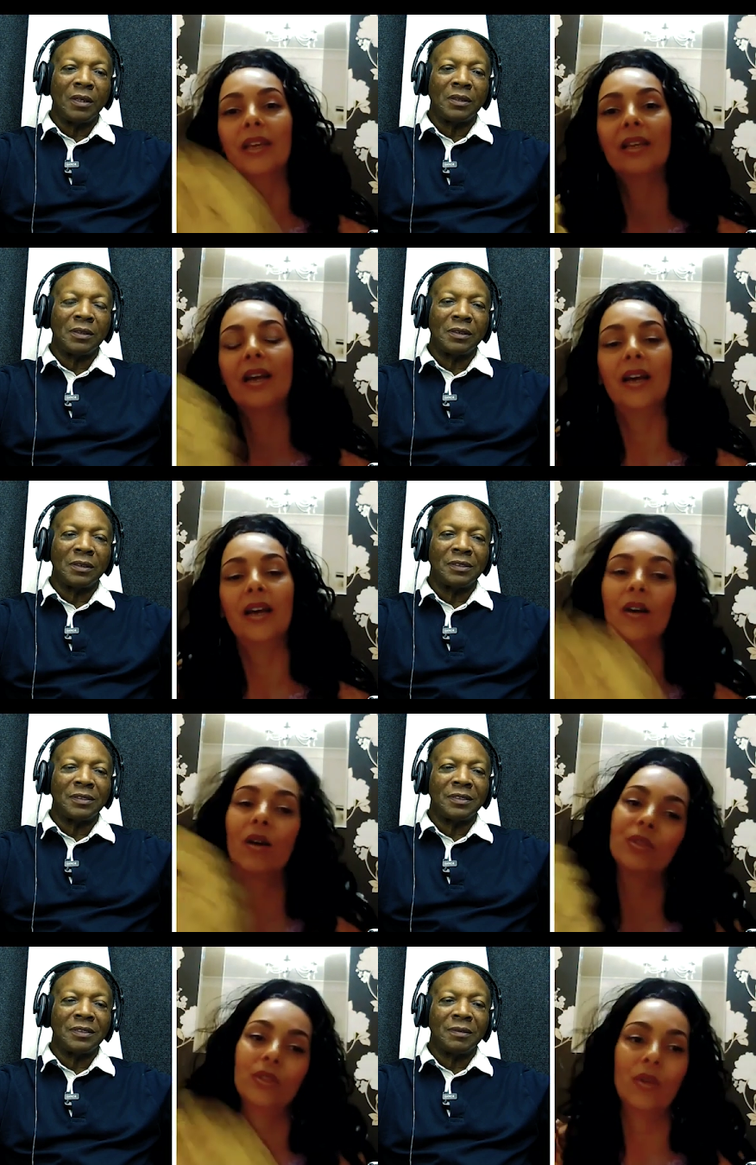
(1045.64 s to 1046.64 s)
Speaker 1: Yeah, and I
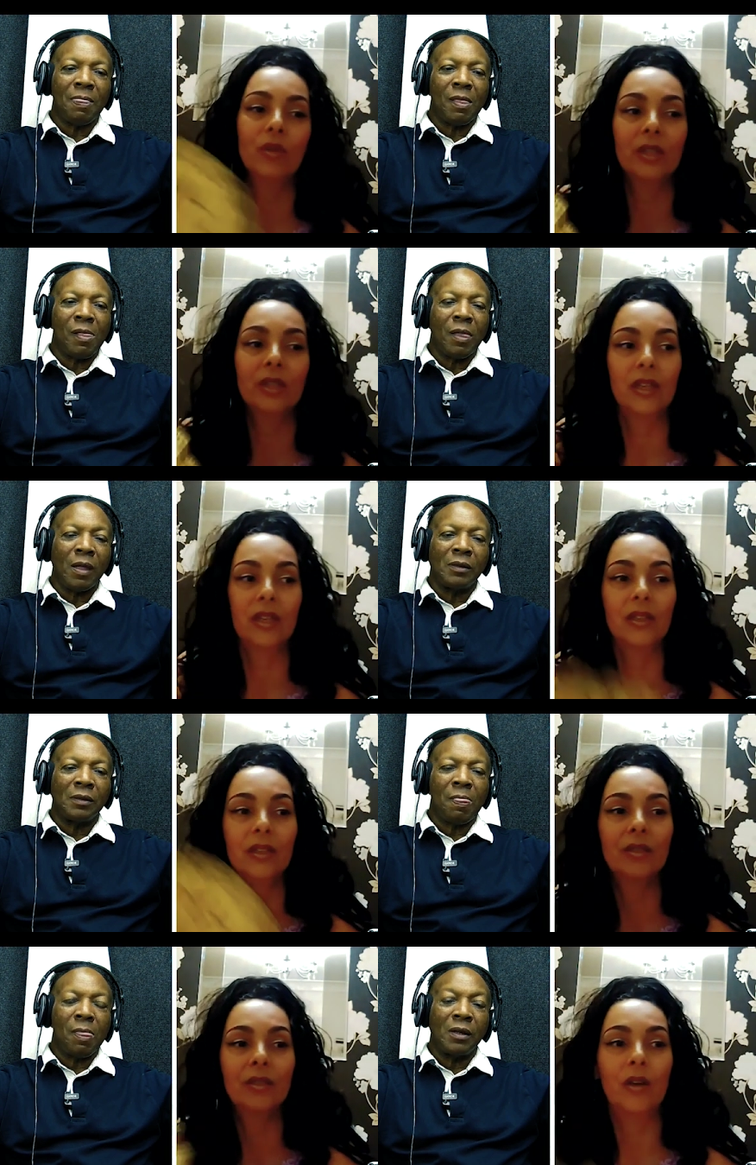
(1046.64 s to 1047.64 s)
also on
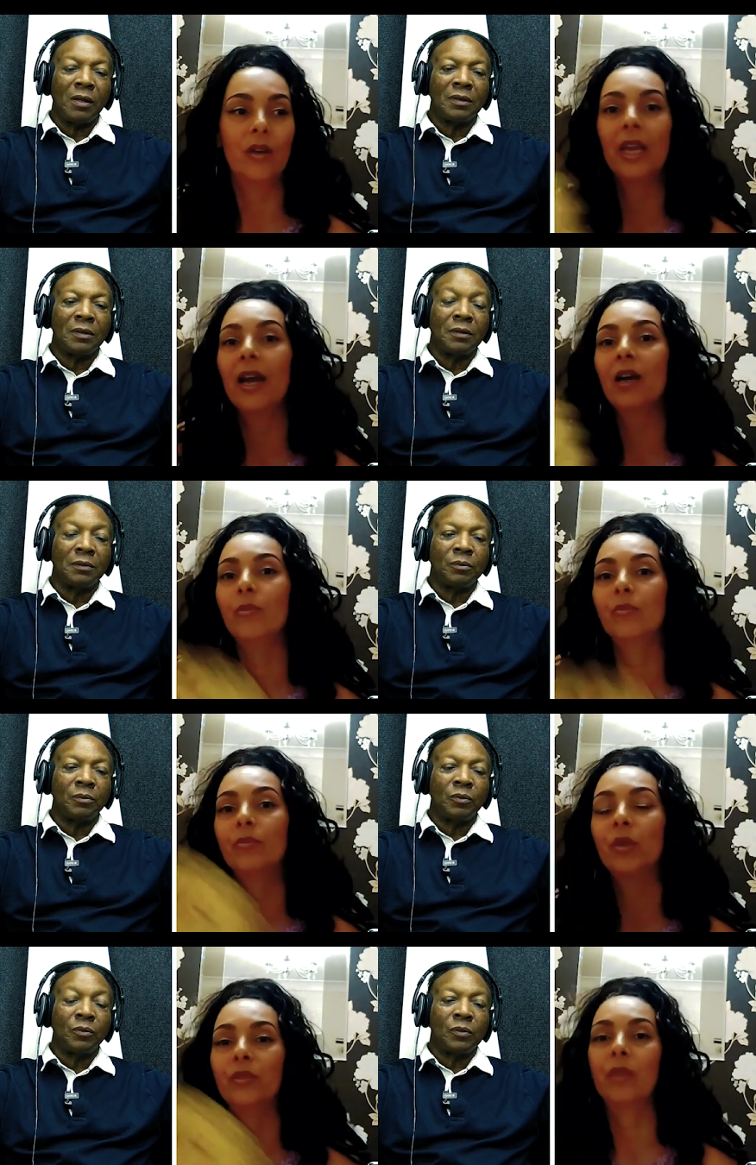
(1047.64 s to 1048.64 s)
the on the
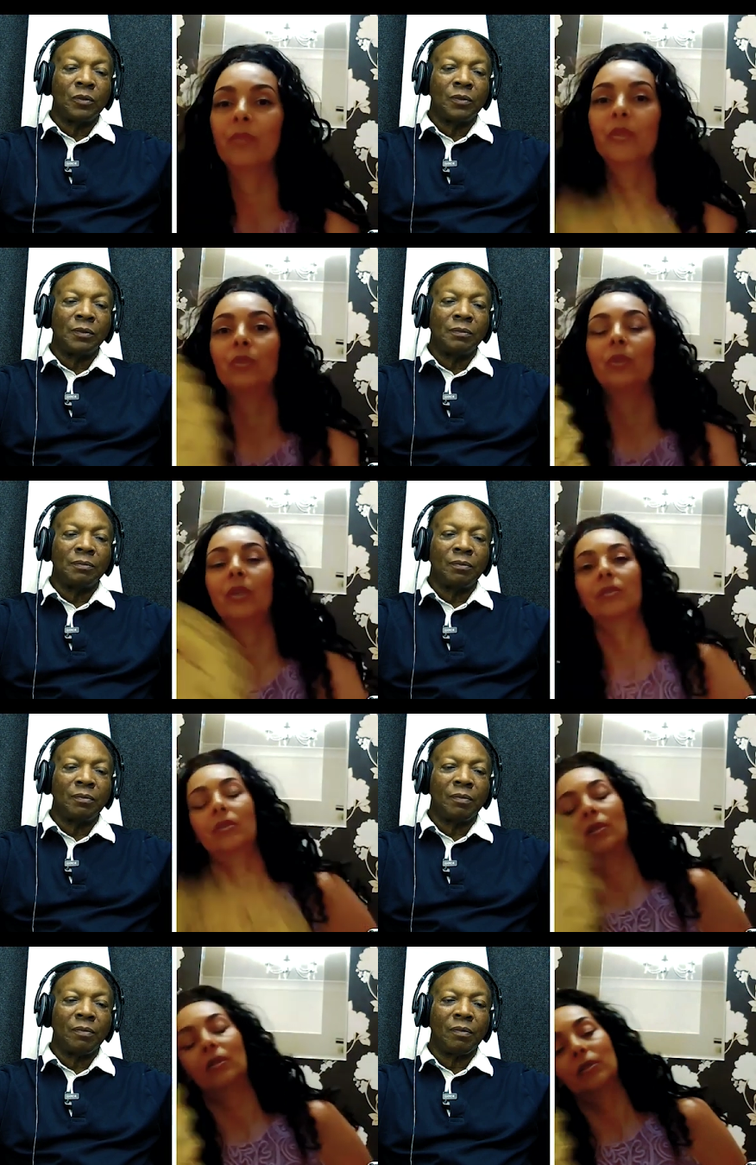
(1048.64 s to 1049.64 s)
album of them as
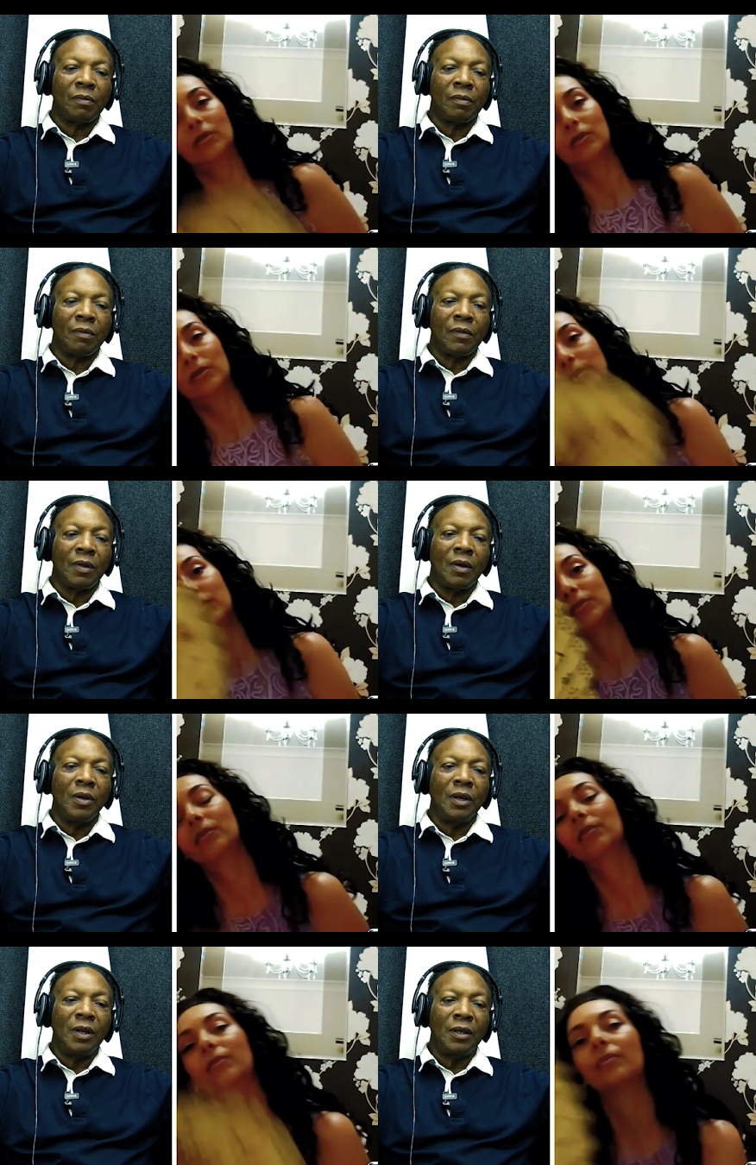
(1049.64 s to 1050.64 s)
well. So.
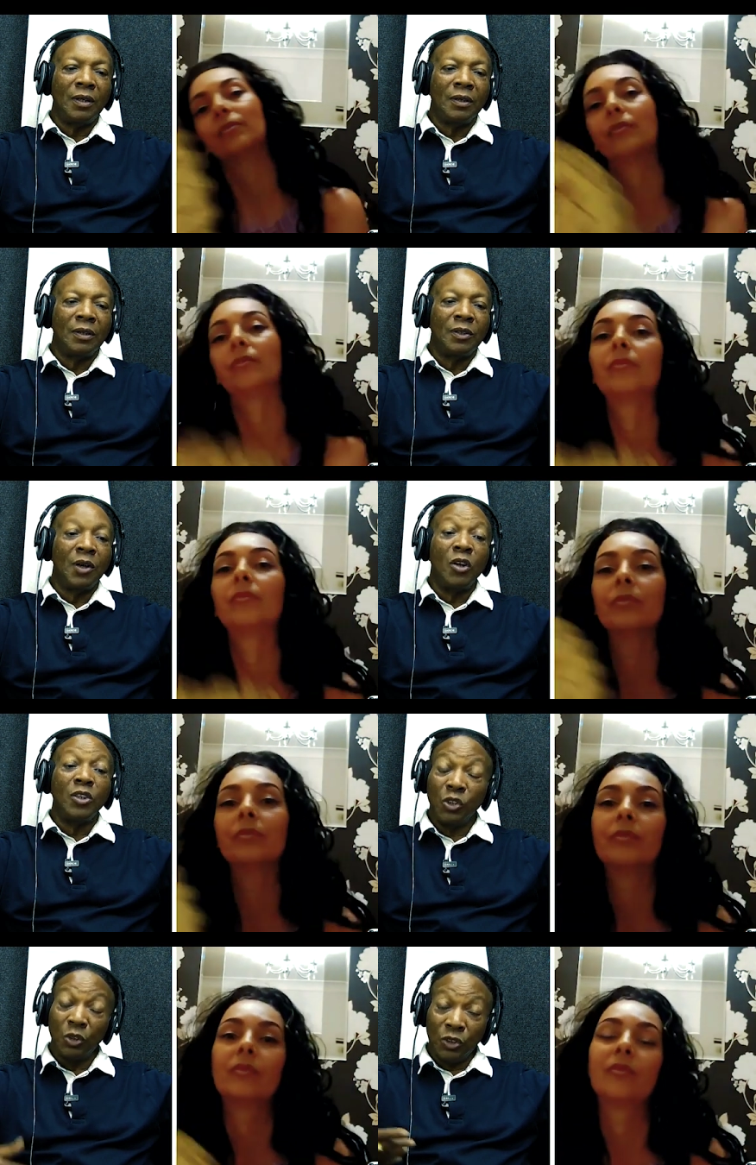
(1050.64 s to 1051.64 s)
Speaker 2: Okay,
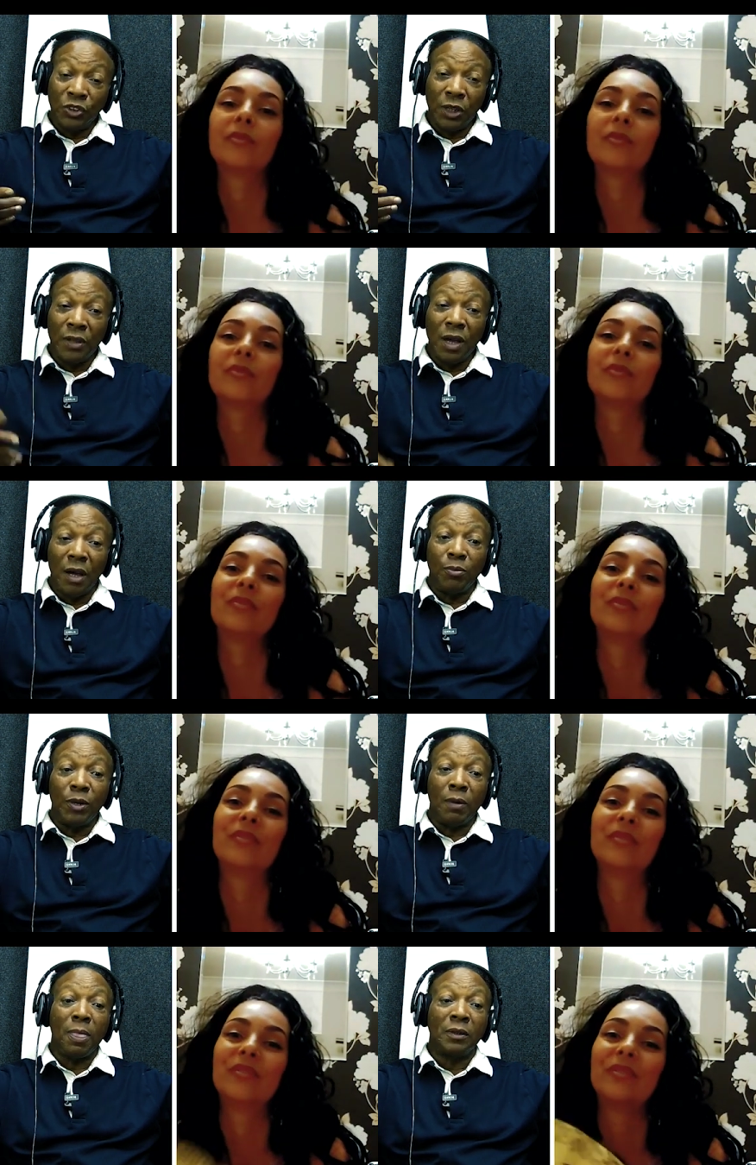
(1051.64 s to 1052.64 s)
you, you you sing on the
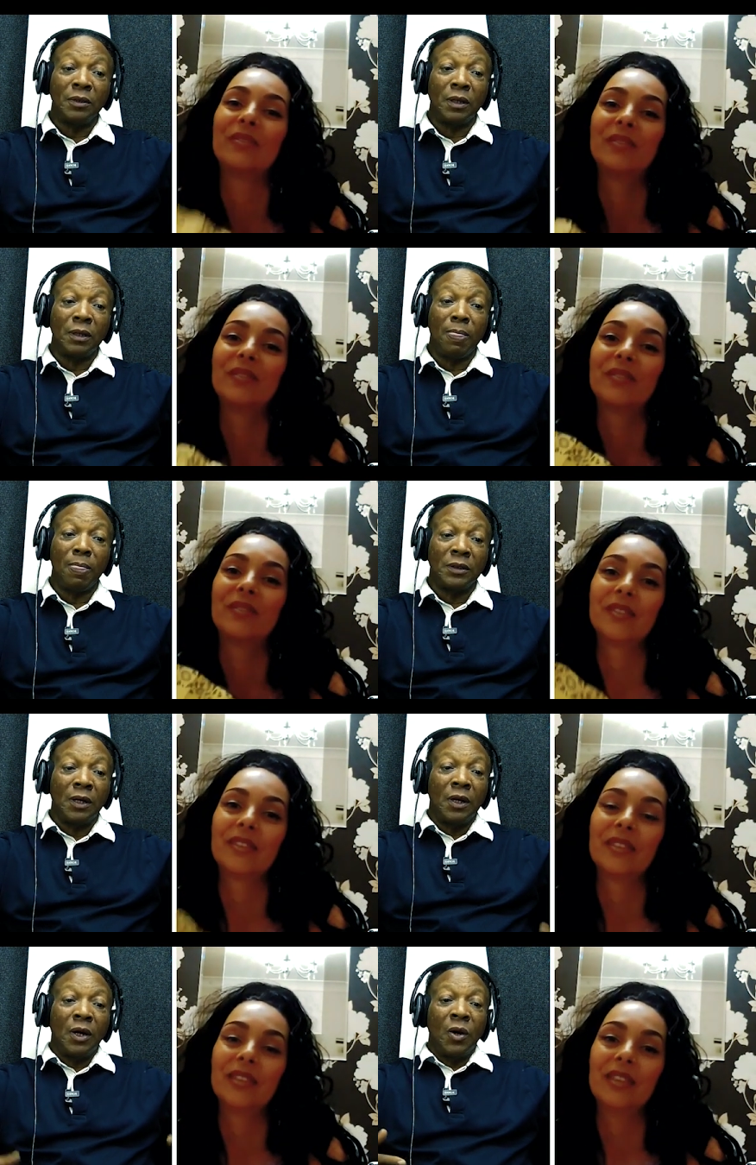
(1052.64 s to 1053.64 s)
album with them. Yeah.
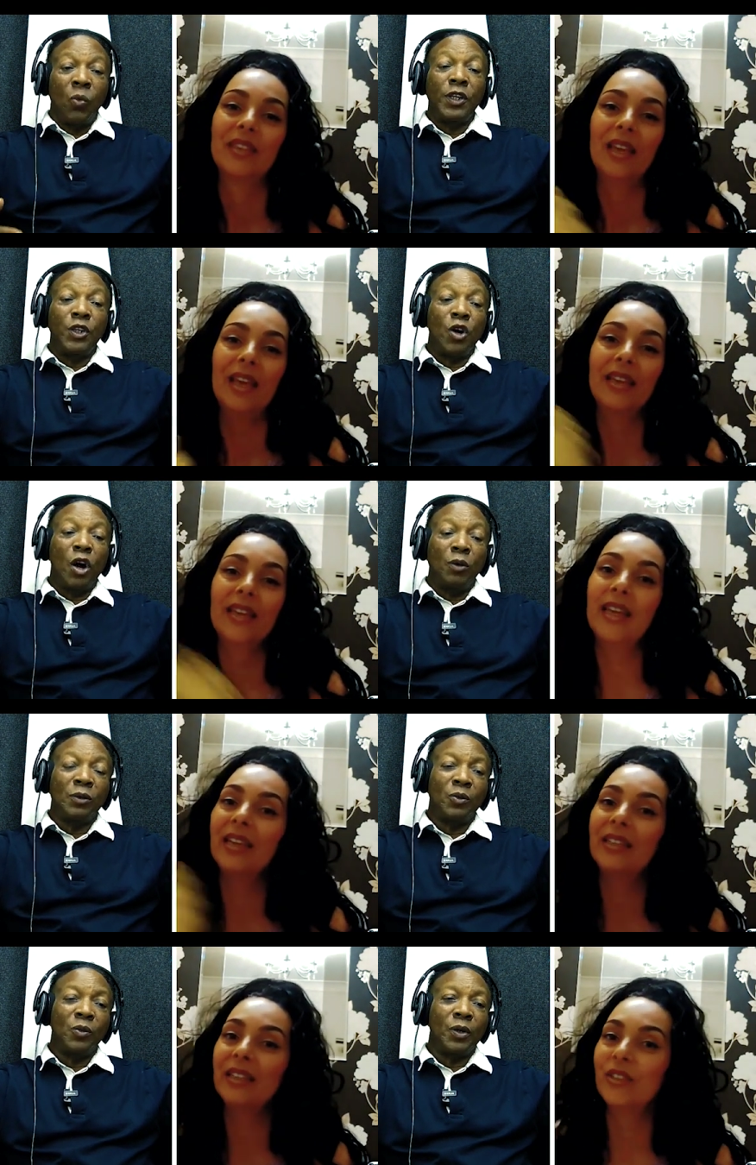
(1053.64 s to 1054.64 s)
Where did you go? And then